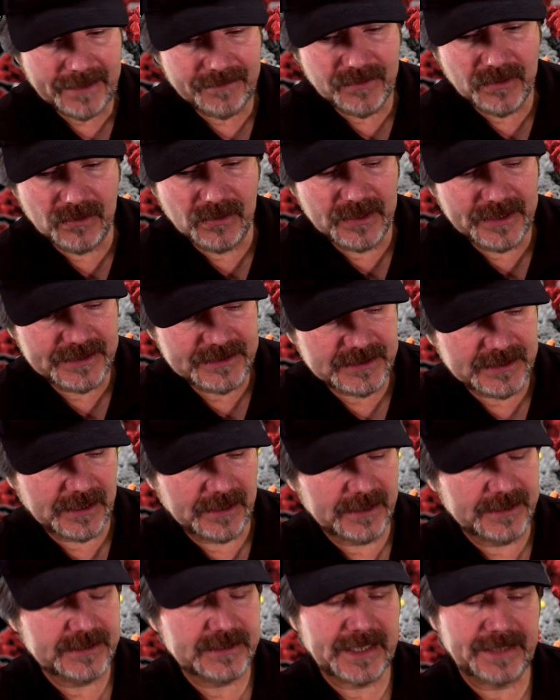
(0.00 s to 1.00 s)
list, I'll at
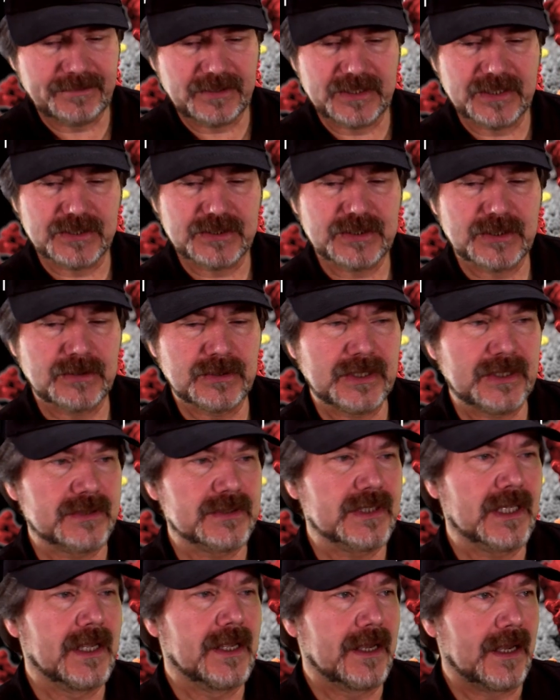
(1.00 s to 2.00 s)
least have it in the show notes,
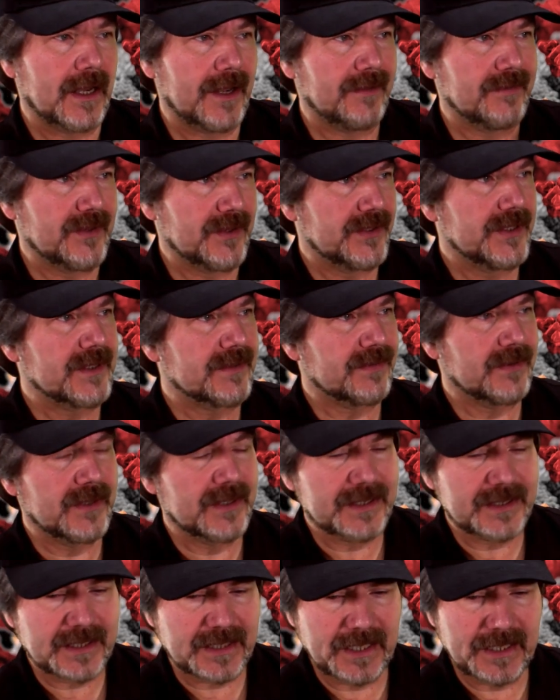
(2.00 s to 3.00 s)
of the different
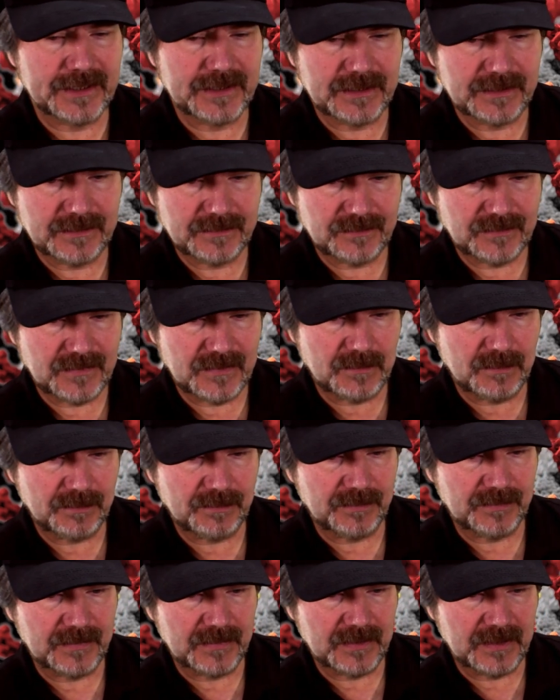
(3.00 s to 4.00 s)
uh,
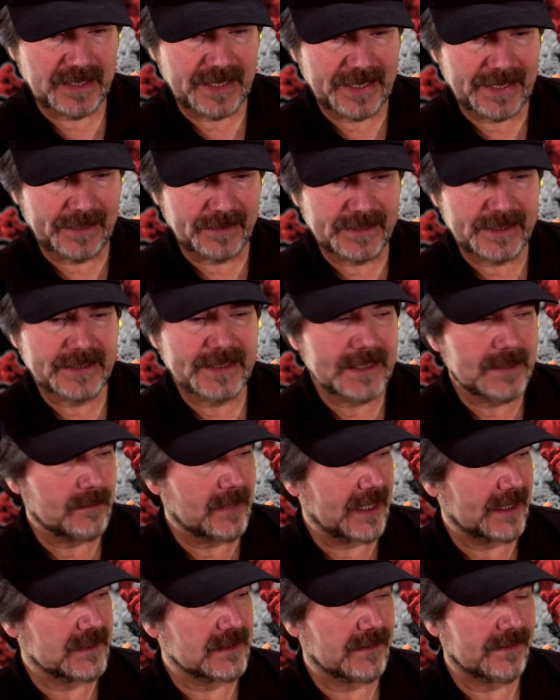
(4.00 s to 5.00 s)
L E D
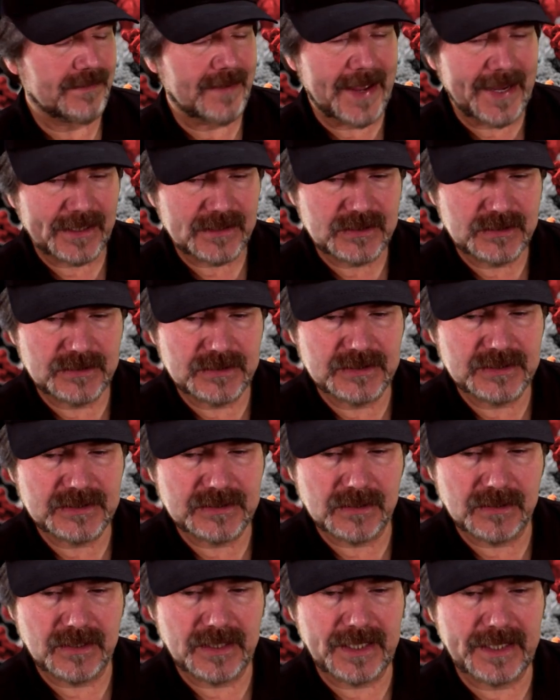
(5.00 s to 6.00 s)
manufacturers, so
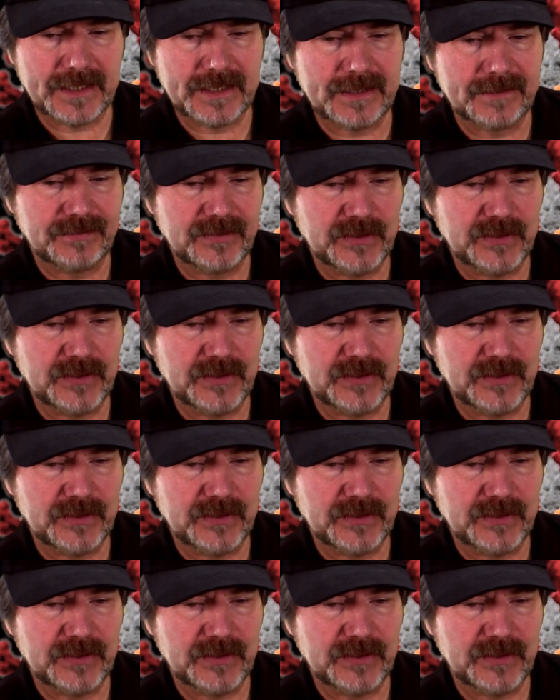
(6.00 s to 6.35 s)
that if you